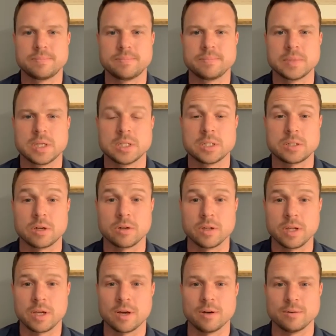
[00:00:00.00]
Sterling
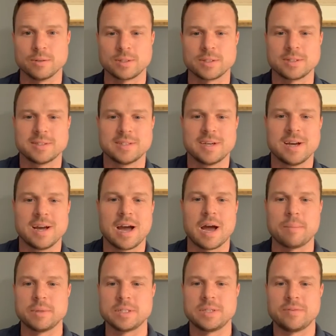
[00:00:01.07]
Coates. I'm going
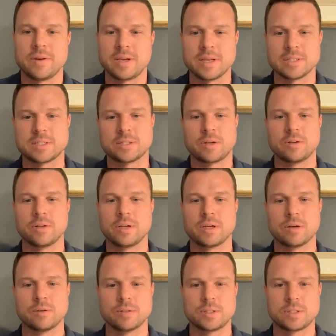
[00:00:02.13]
to see if I can get Sterling
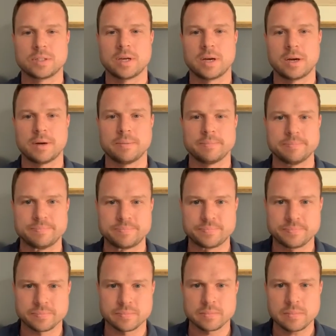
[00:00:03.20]
Coates um,
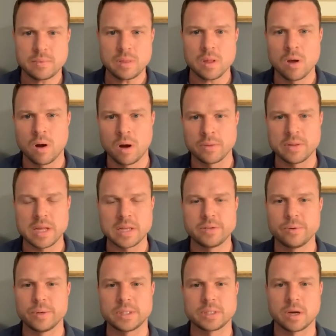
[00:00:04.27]
on. They do
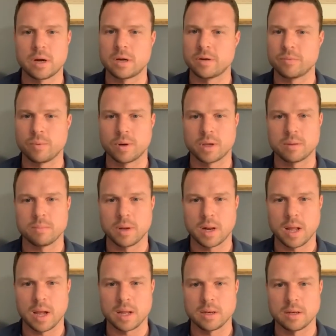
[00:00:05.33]
a ton of work in
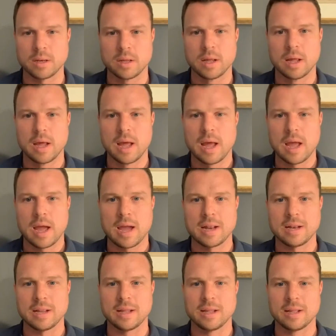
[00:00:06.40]
Manhattan and
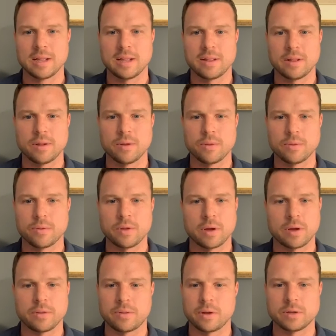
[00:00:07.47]
they
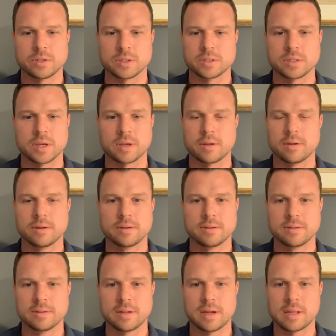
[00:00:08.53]
they're just like
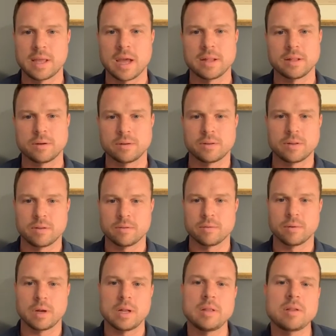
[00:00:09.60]
again, these,
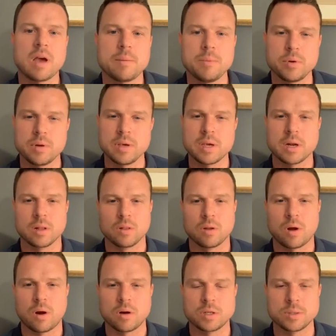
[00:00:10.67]
anytime you can get a
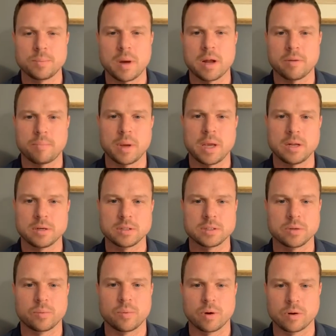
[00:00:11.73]
large amount of painters to
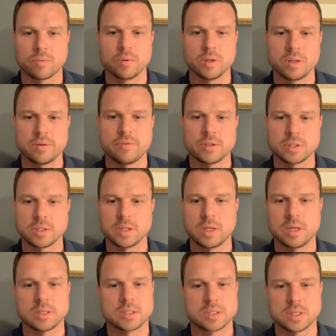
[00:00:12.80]
work really efficiently,
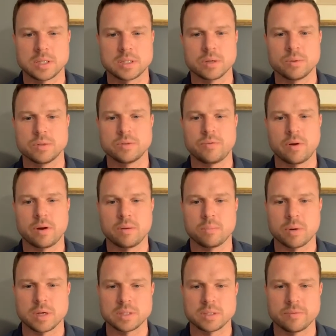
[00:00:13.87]
it's it's always very
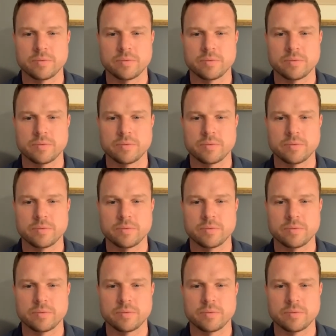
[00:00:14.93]
impressive.